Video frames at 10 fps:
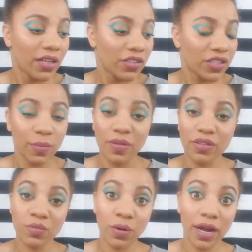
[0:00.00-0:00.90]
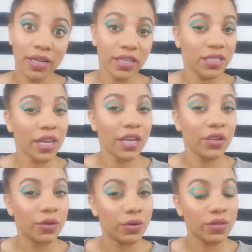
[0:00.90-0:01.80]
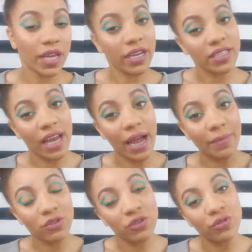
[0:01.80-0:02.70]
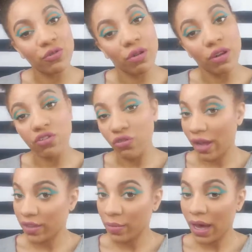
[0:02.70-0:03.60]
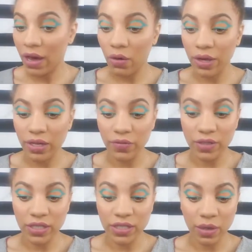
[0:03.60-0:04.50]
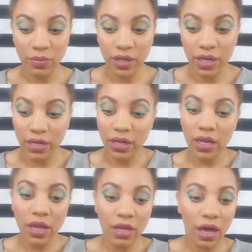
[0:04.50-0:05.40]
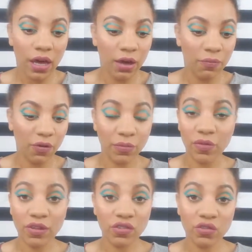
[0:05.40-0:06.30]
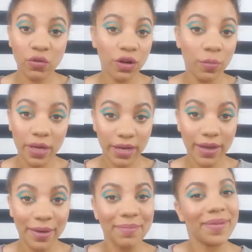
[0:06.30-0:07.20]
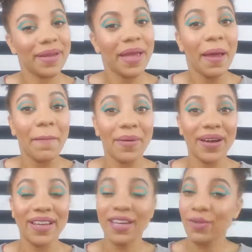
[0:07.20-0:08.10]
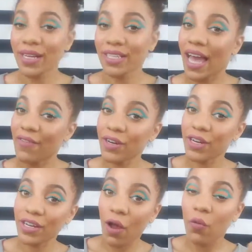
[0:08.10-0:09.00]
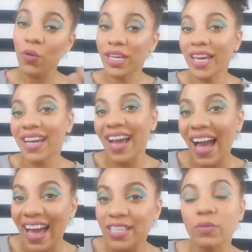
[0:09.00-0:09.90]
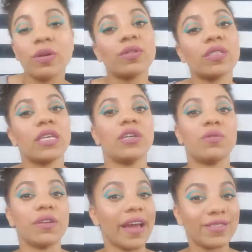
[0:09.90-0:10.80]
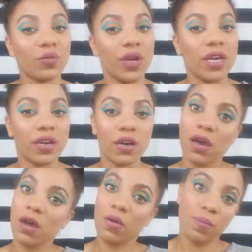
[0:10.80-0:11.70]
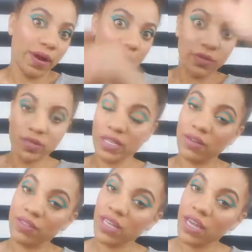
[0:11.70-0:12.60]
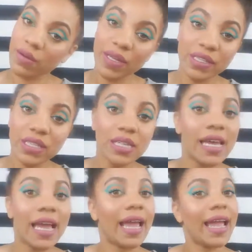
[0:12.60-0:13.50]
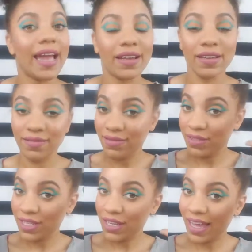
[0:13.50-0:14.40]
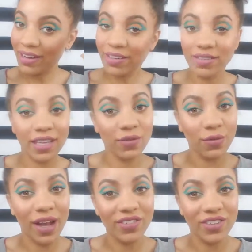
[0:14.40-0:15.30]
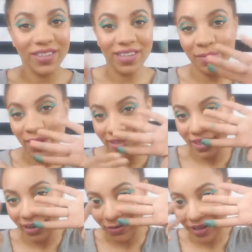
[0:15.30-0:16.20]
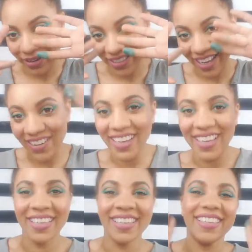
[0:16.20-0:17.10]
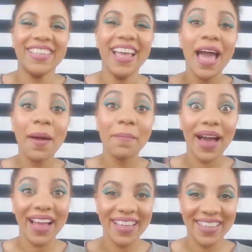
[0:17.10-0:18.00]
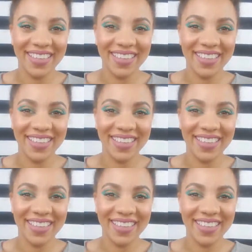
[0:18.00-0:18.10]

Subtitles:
some of these products and you take the time to try them out. And if you see something from the Fiction store, go pick it up. But anyways, have a good weekend, guys. We will see you next week. Brand new set of segments, and see you later. Thanks for watching. Look at my stained fingers now. Bye.